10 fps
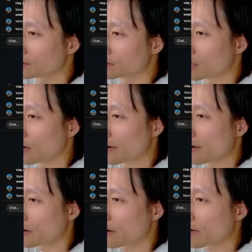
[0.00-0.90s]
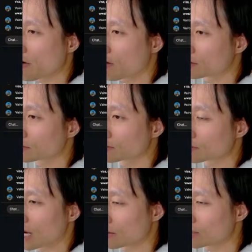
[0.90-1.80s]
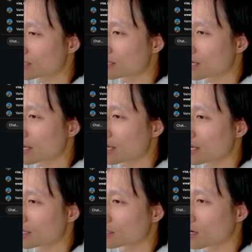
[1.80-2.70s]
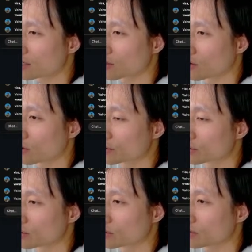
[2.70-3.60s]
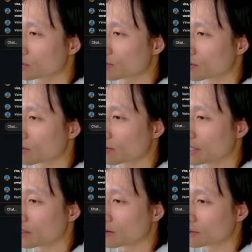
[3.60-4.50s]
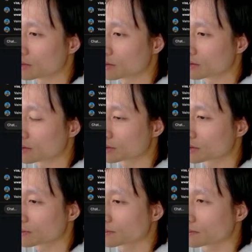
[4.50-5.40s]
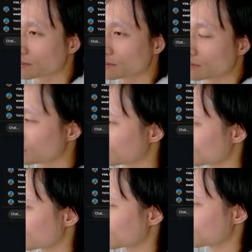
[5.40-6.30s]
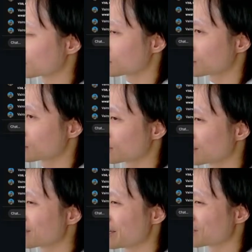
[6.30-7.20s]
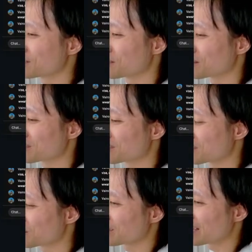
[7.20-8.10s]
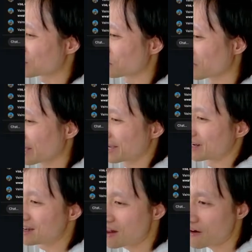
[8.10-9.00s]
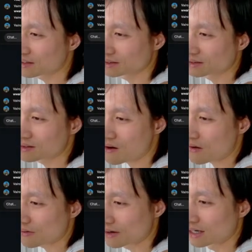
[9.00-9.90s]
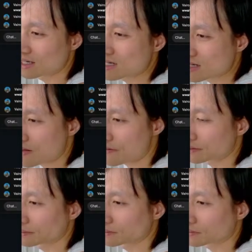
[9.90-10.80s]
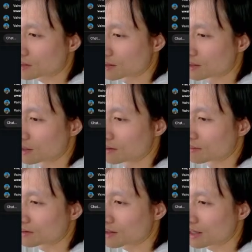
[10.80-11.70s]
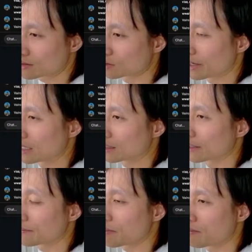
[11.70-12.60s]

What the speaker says: Okay. I would say not all tools, but read only tools, because this agent is only allowed to plan, right? It's not allowed to do anything.